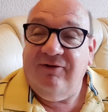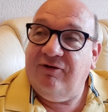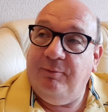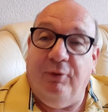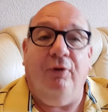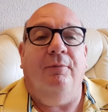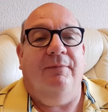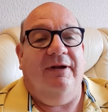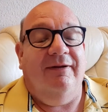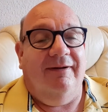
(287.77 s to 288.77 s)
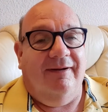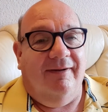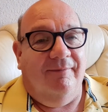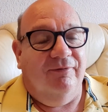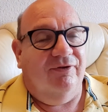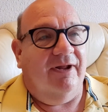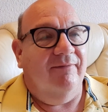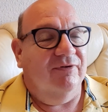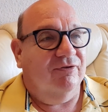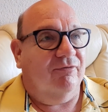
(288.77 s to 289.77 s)
Support me, uh, was
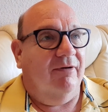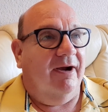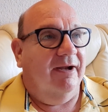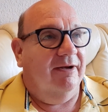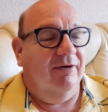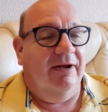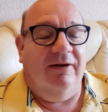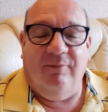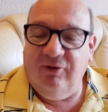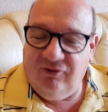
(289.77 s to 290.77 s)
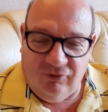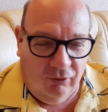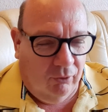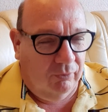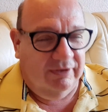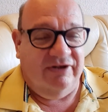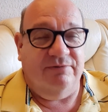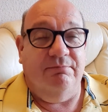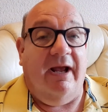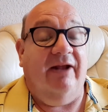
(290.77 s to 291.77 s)
David's cry. In, in amongst all this
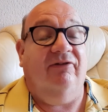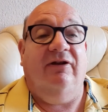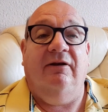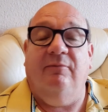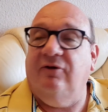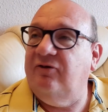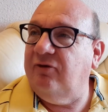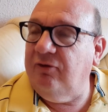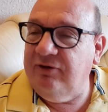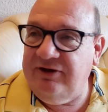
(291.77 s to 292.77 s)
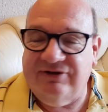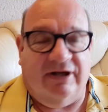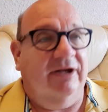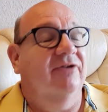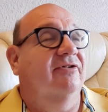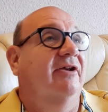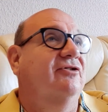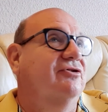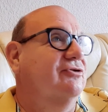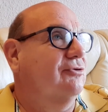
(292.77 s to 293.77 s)
mess, in amongst all these
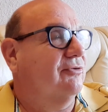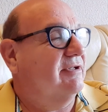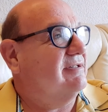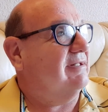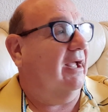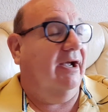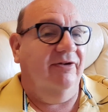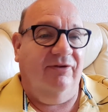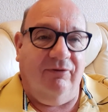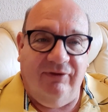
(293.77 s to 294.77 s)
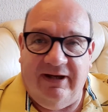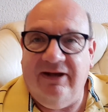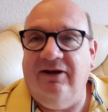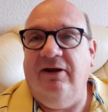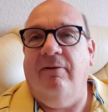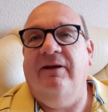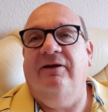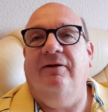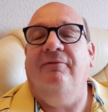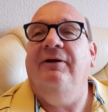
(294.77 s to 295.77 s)
accusations, all these lies, all the
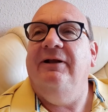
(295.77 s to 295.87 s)
innuendo,